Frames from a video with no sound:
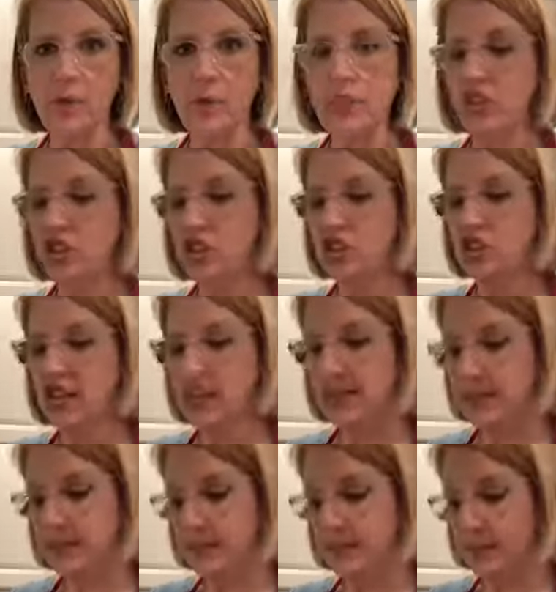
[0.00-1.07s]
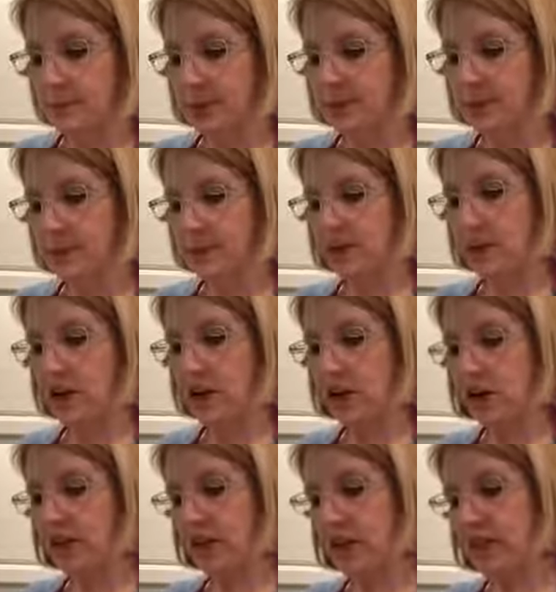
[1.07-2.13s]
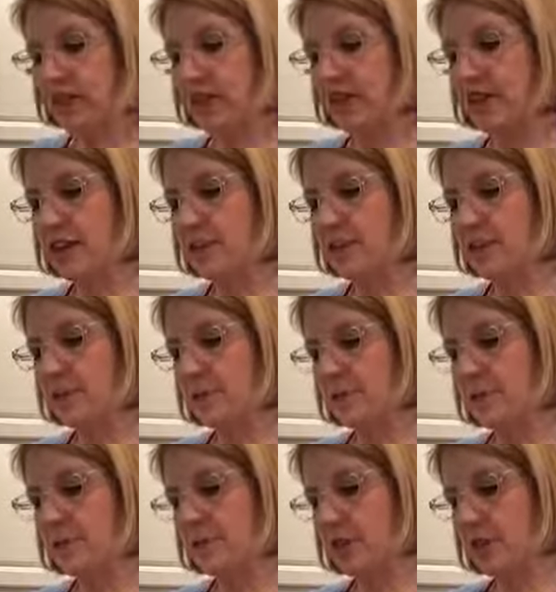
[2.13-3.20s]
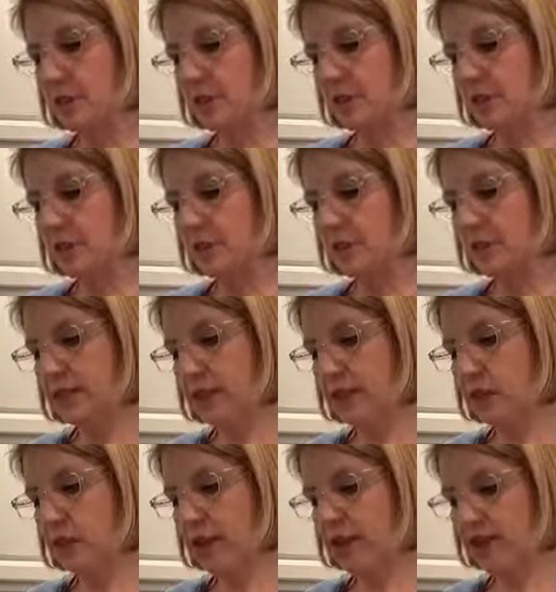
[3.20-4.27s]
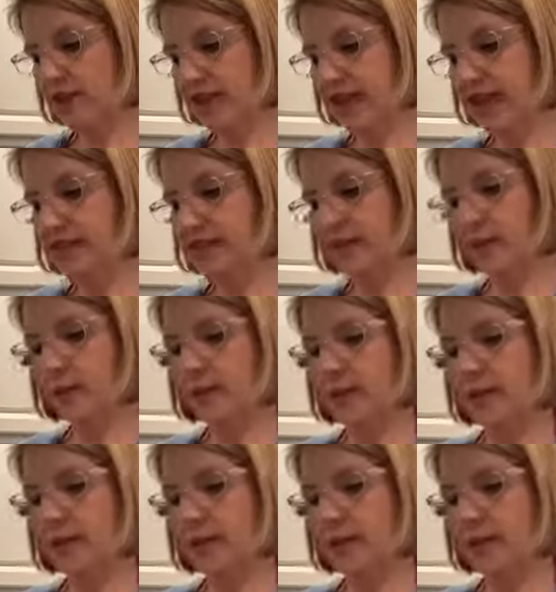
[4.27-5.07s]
which is just the best stuff on earth, I think. So that's going